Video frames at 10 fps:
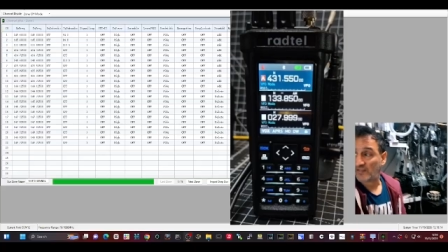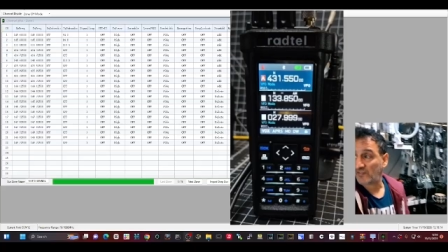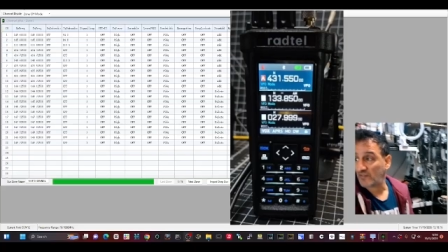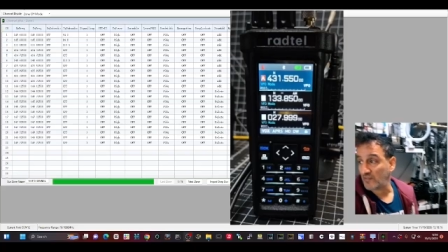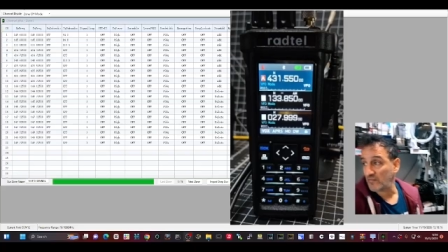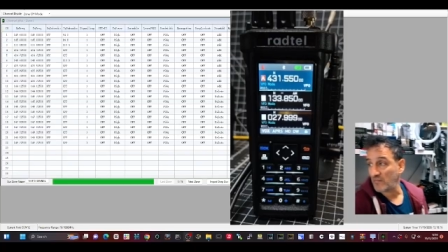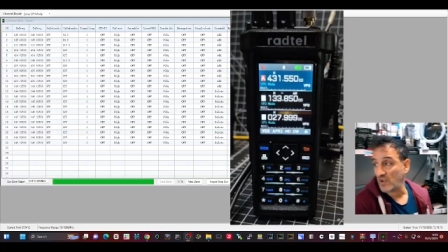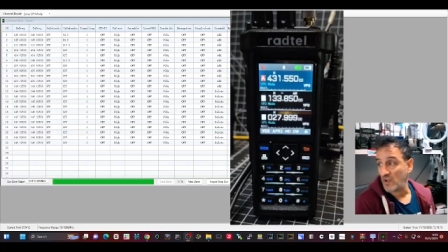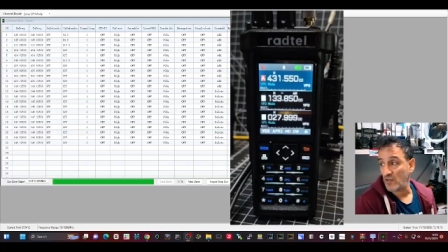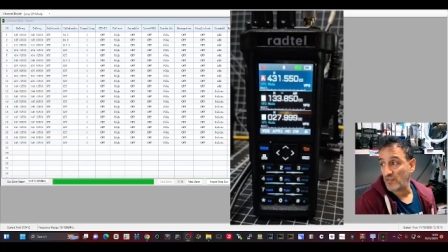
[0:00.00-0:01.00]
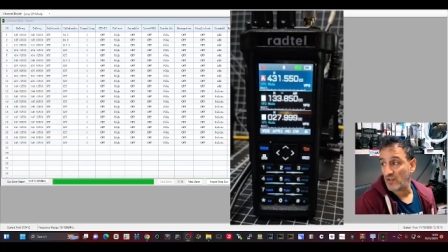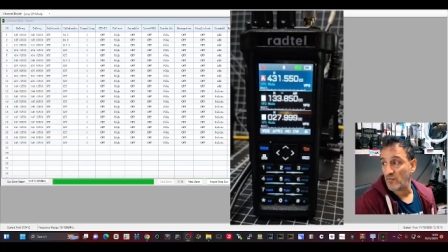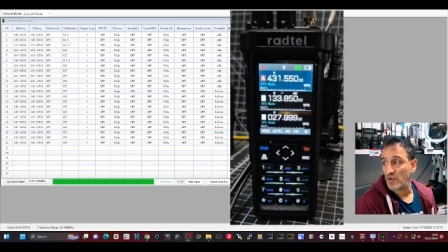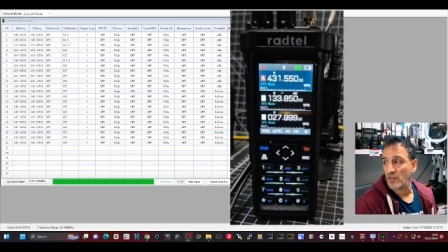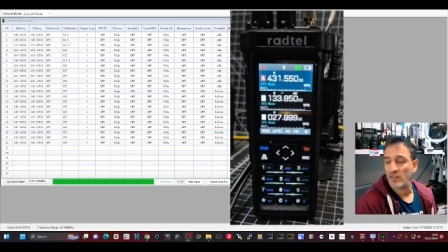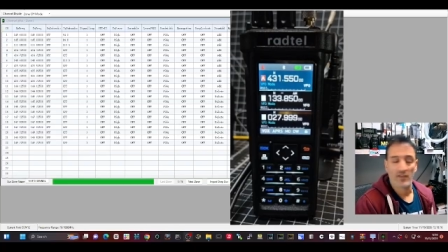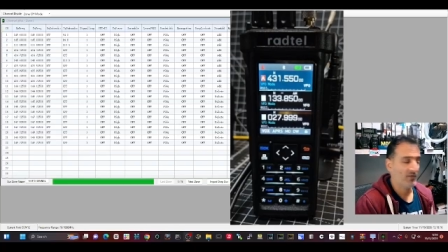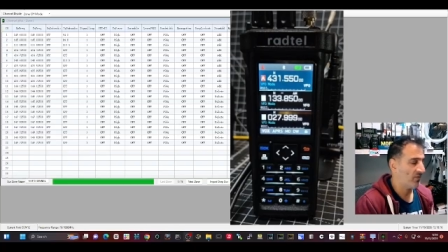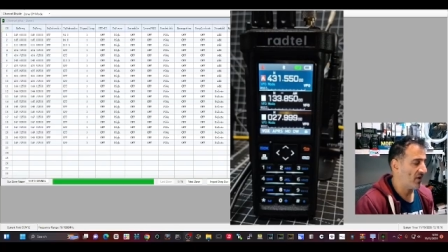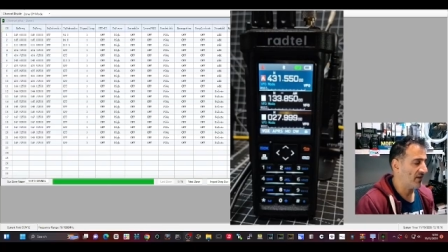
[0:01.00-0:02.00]
best. I can't think of one at
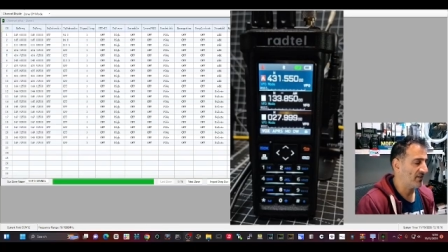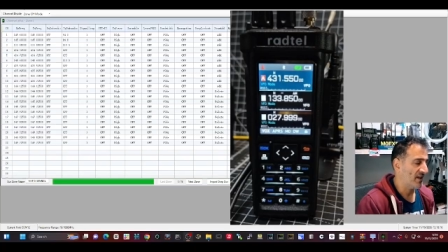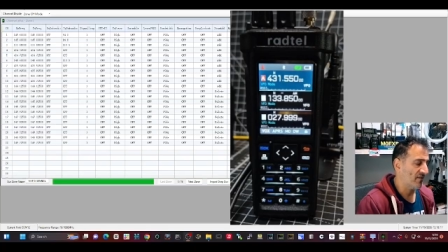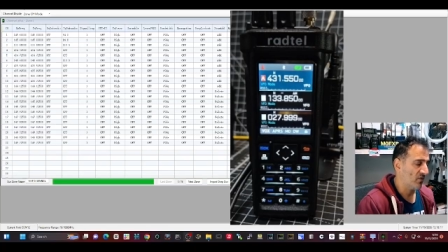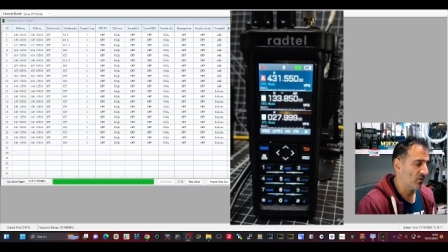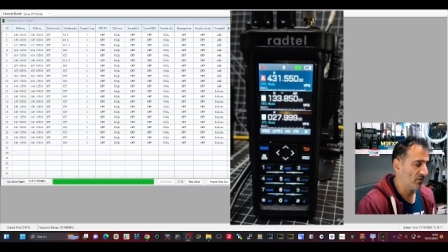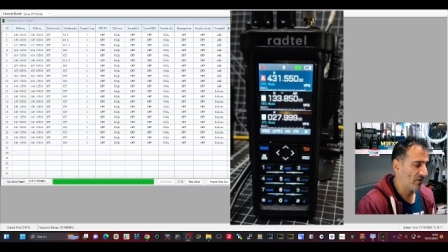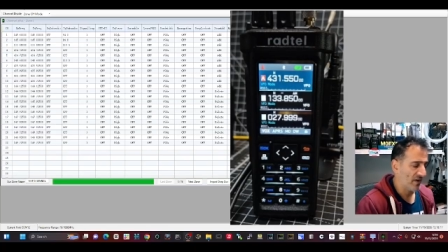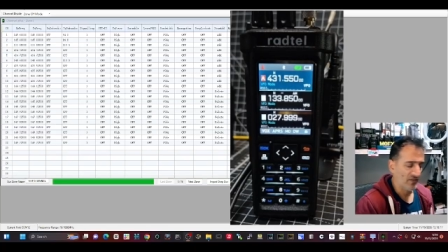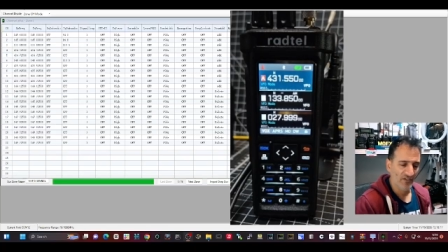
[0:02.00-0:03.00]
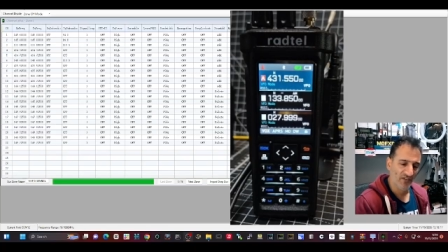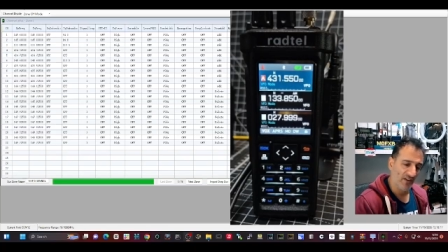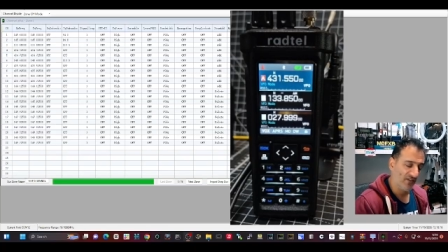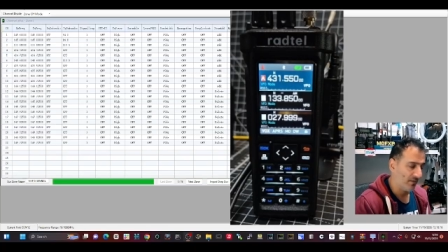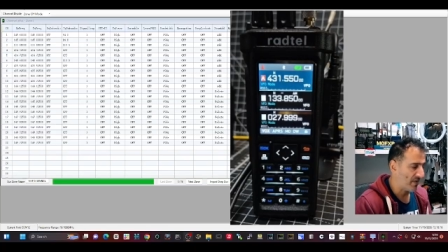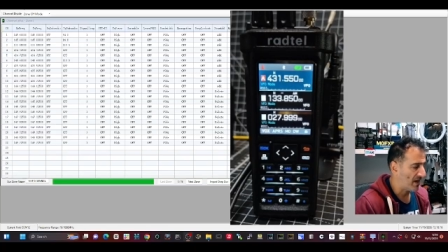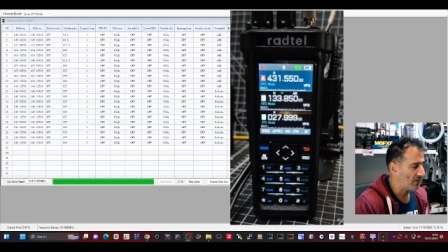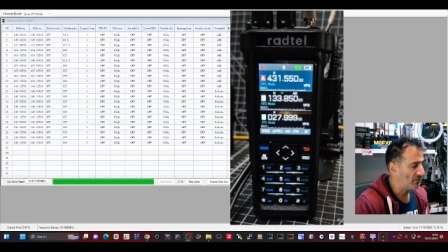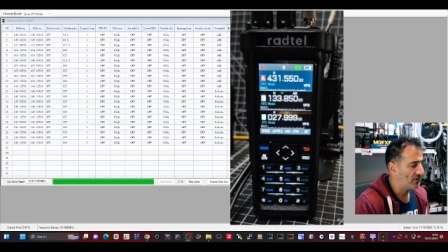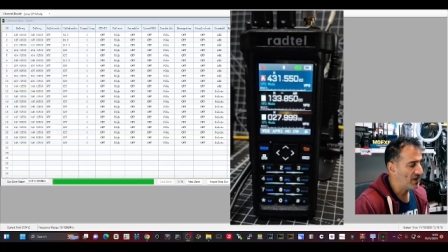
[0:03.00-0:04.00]
this price level, around the
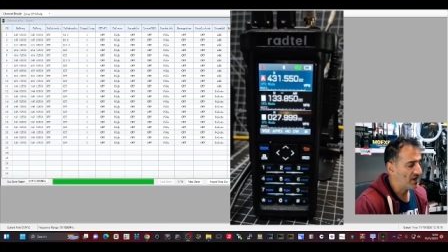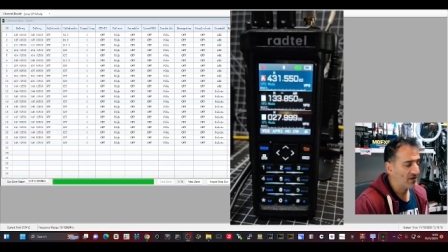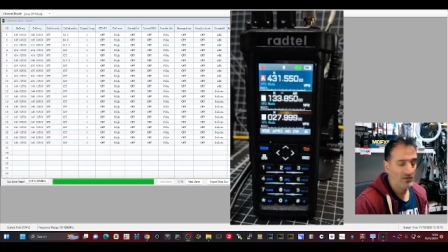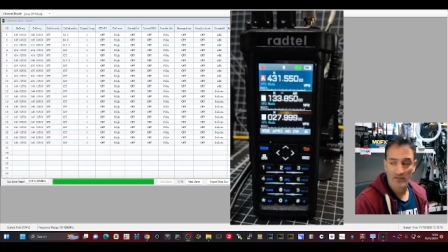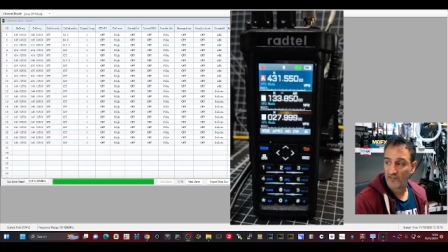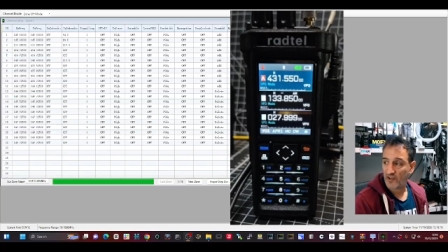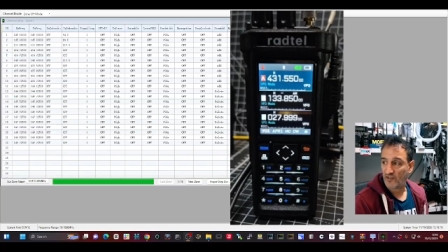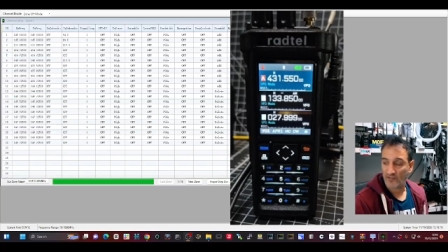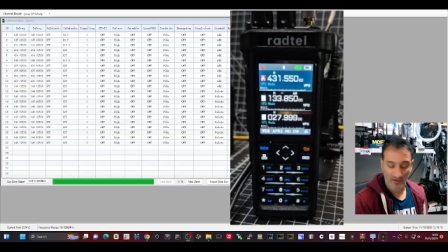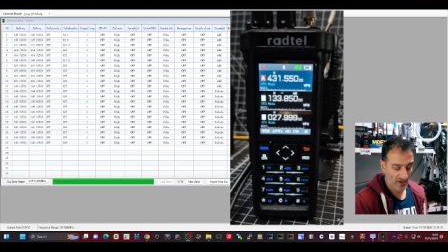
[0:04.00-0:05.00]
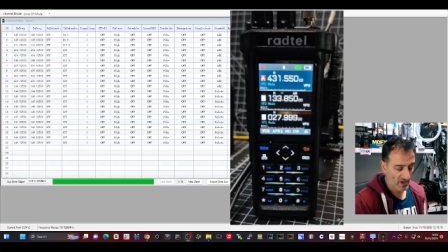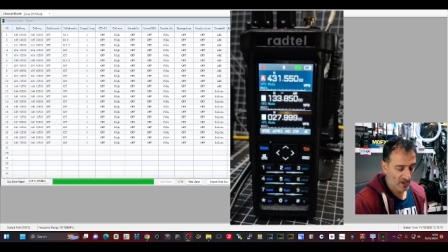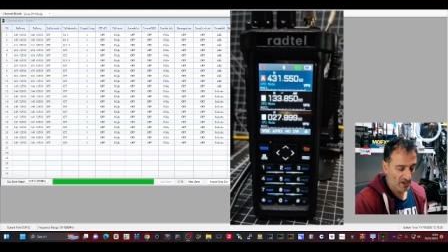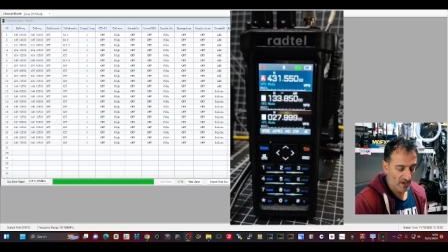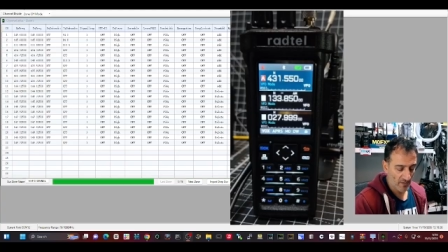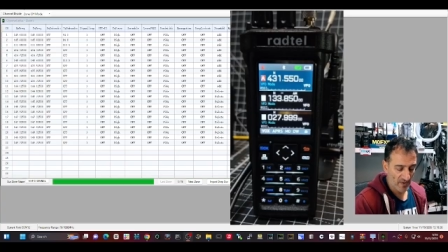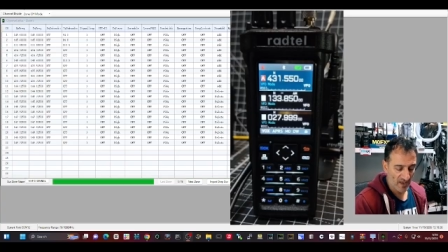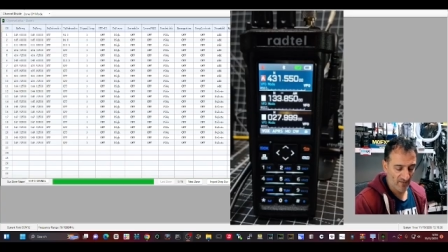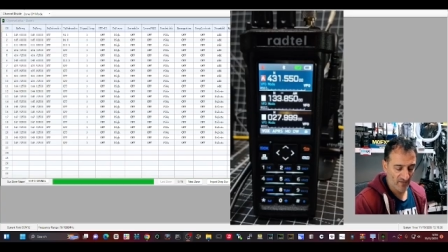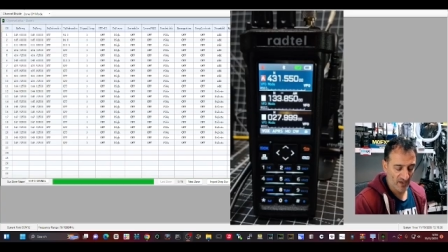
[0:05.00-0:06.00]
£60, that does
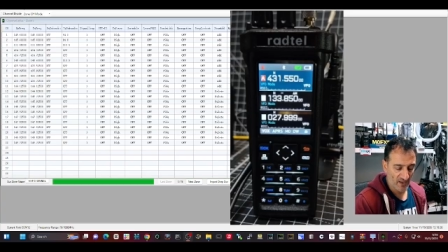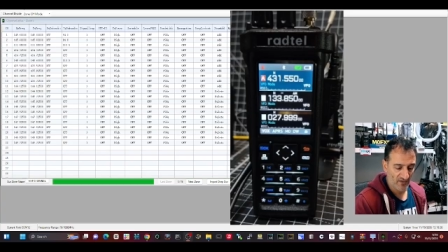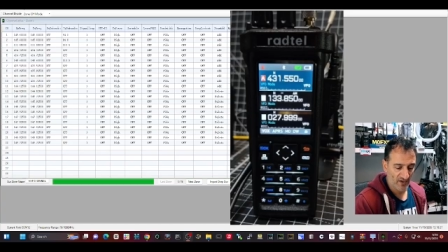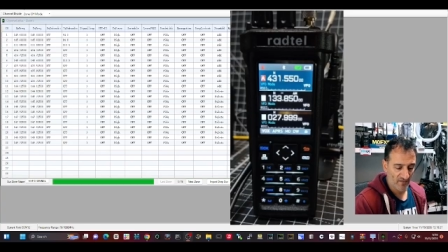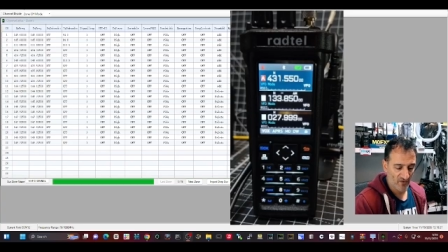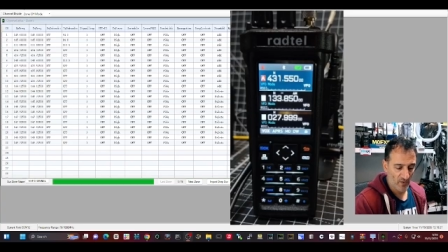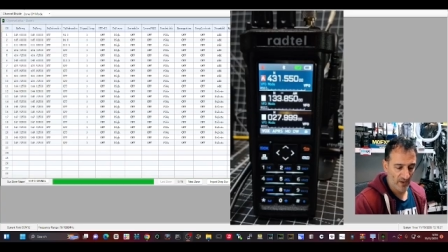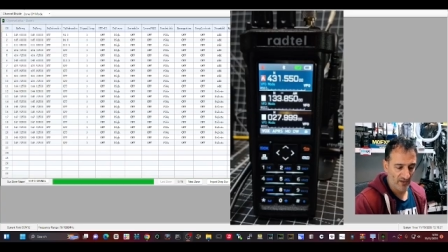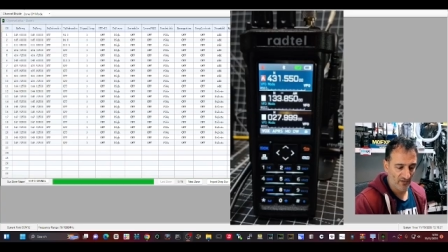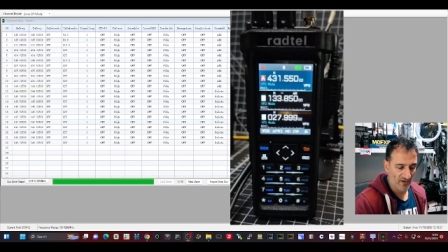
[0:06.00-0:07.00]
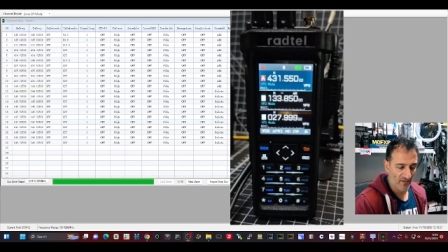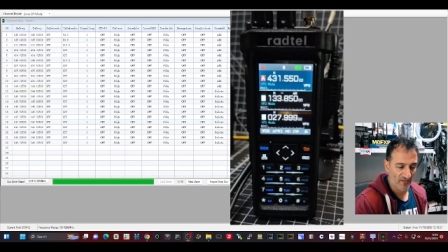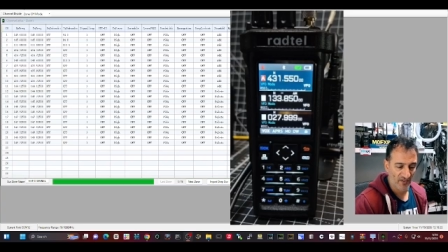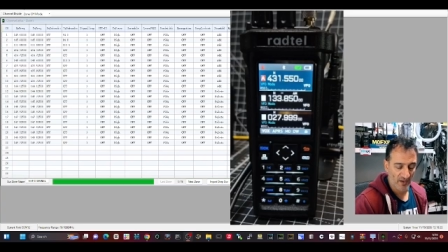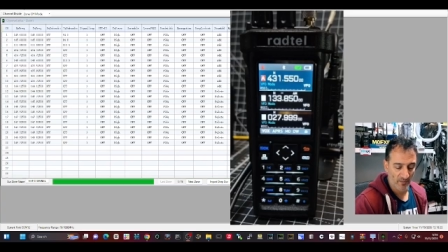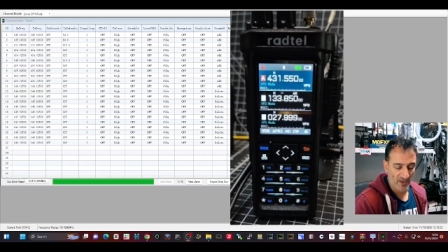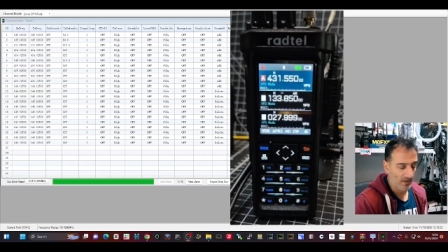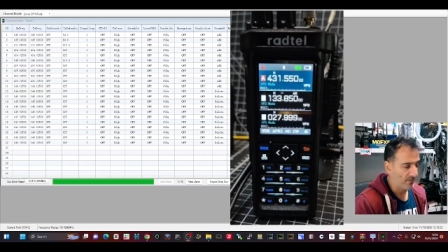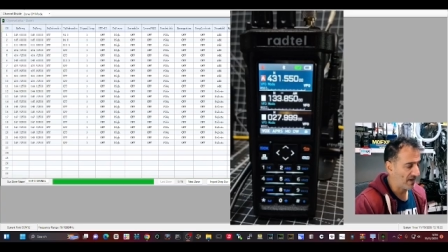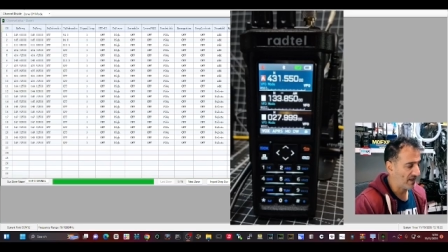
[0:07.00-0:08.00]
airband, VHF, UHF,
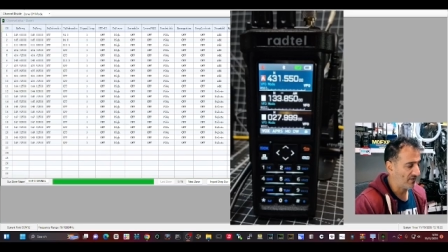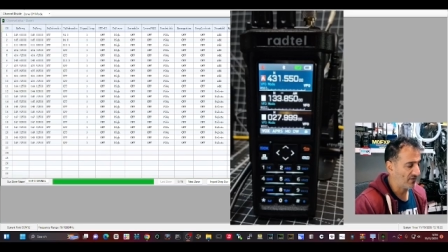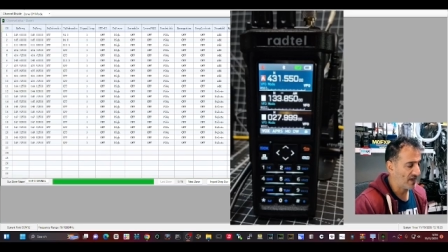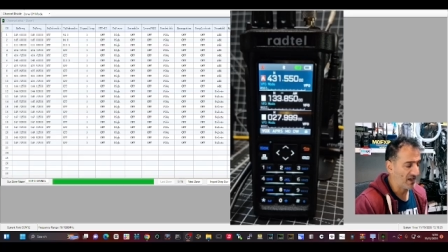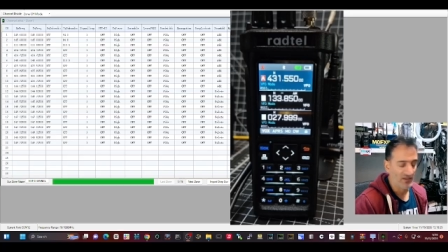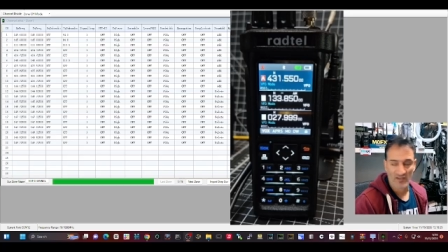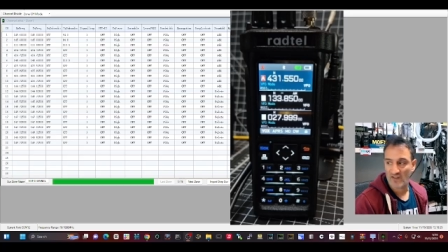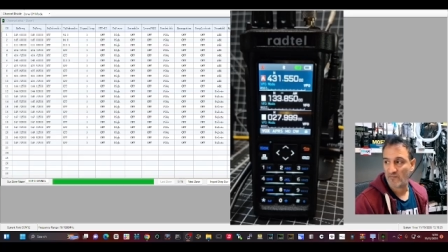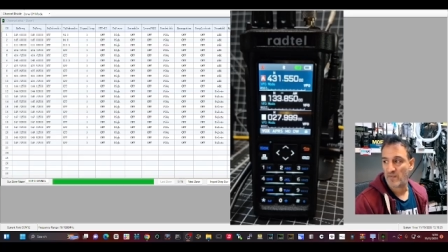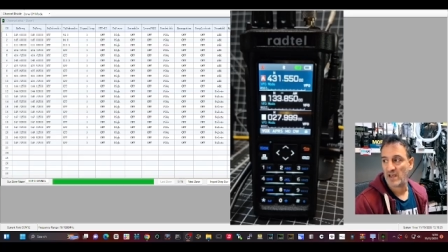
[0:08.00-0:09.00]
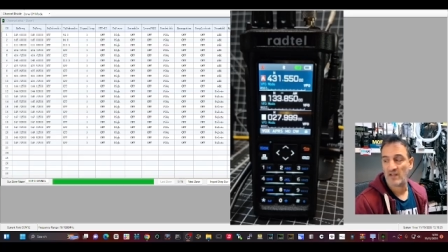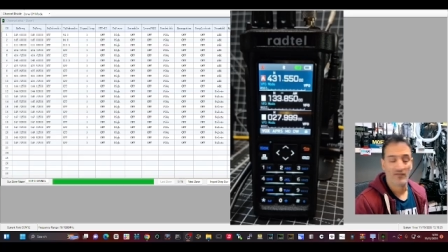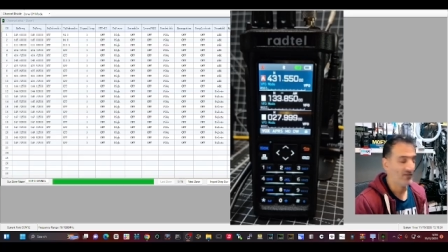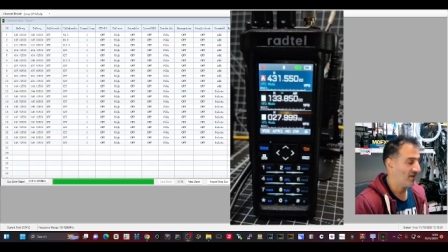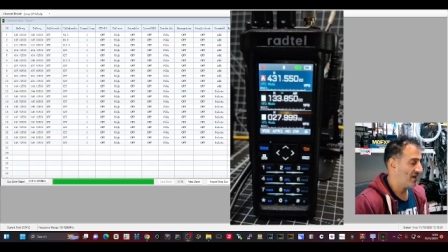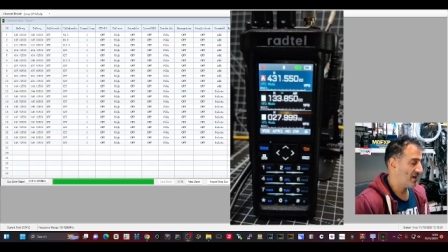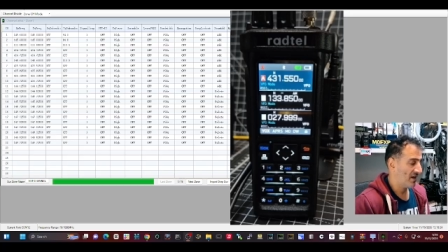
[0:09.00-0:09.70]
CB bands, HF bands,